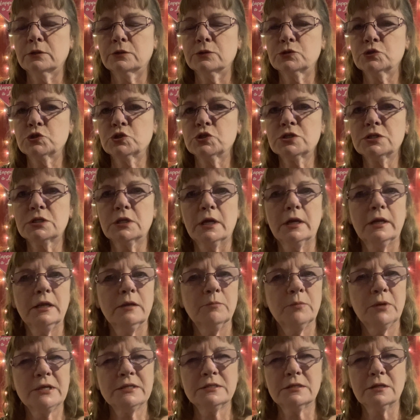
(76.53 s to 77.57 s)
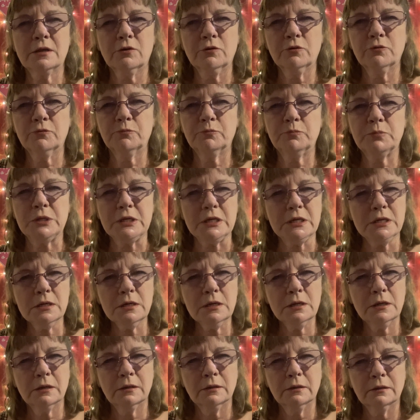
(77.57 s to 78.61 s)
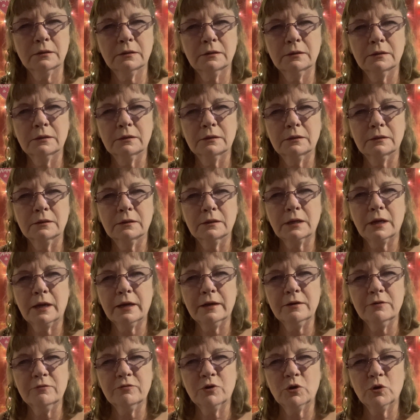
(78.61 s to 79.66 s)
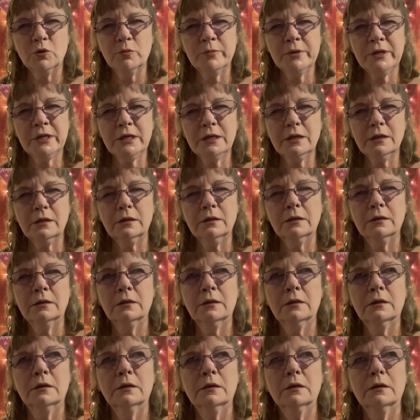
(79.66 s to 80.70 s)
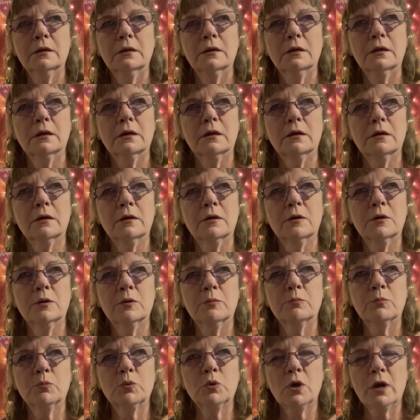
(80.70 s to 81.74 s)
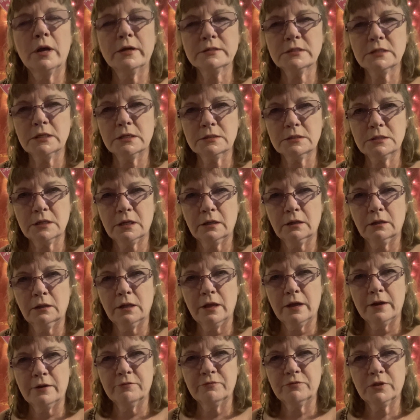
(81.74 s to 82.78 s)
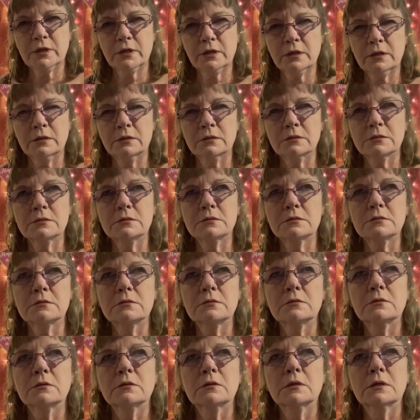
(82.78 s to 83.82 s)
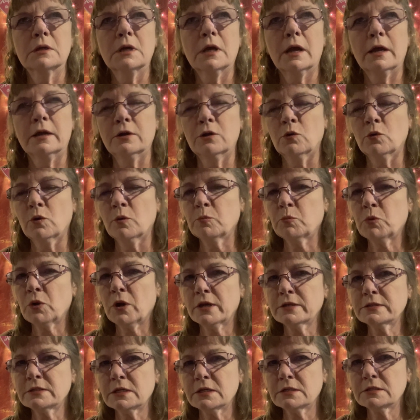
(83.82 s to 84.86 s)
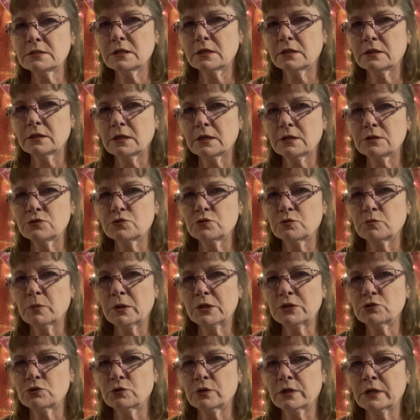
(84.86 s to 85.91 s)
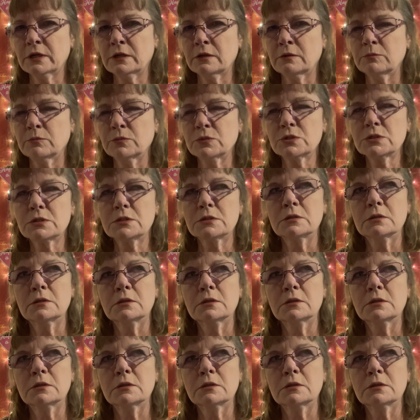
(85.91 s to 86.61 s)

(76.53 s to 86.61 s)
Just letting myself be, kind of hermiting. Processing a lot of things. I know I'm processing things through my dreams.